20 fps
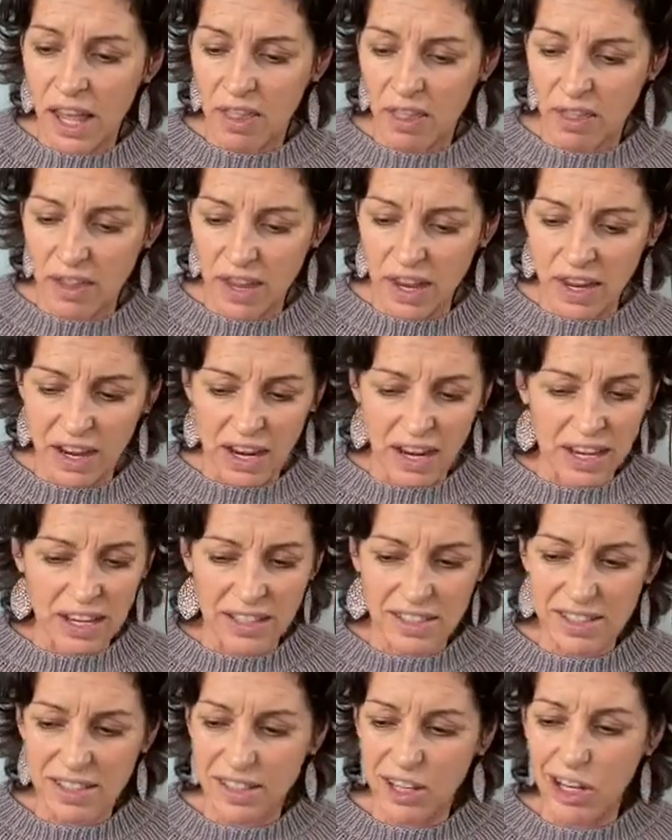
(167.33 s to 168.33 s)
There
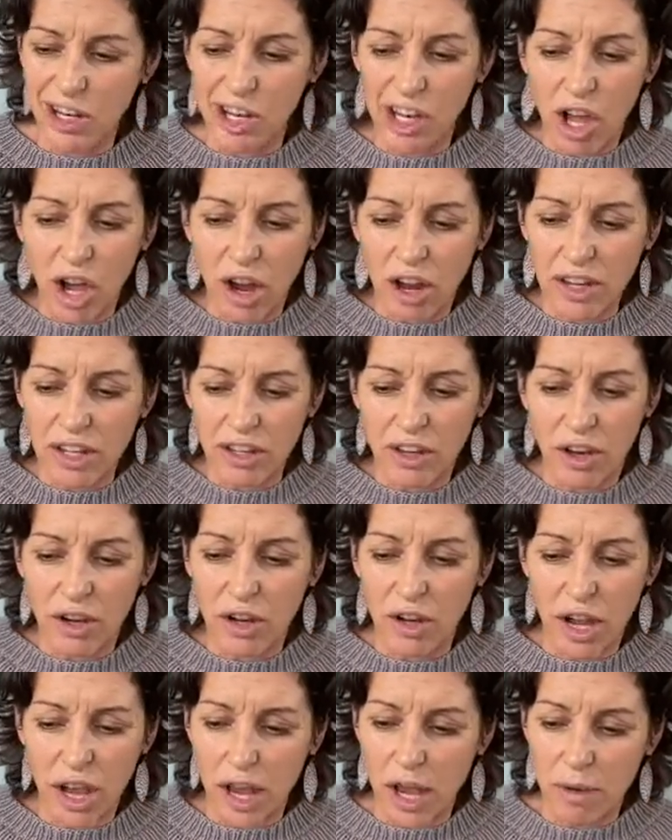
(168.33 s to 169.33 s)
is
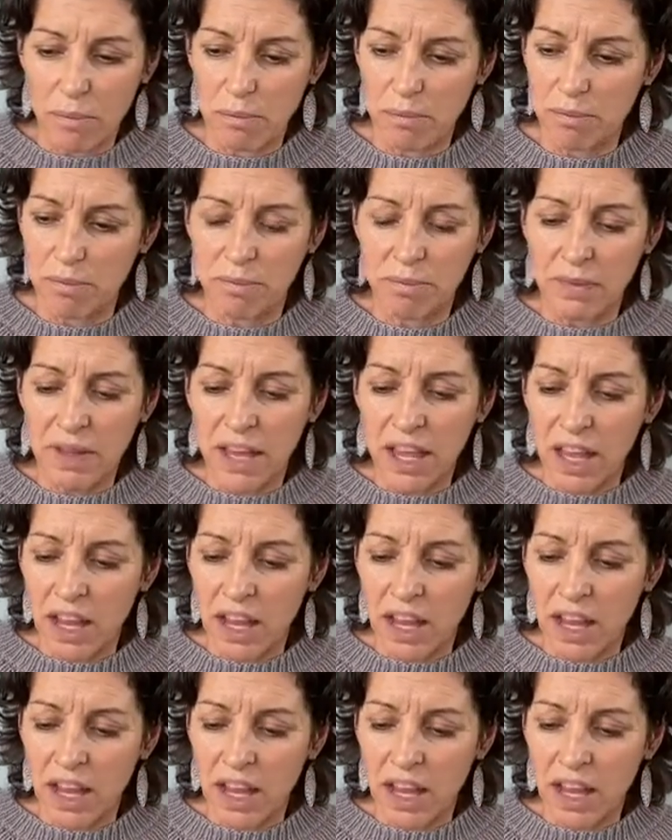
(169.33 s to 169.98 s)
loaves,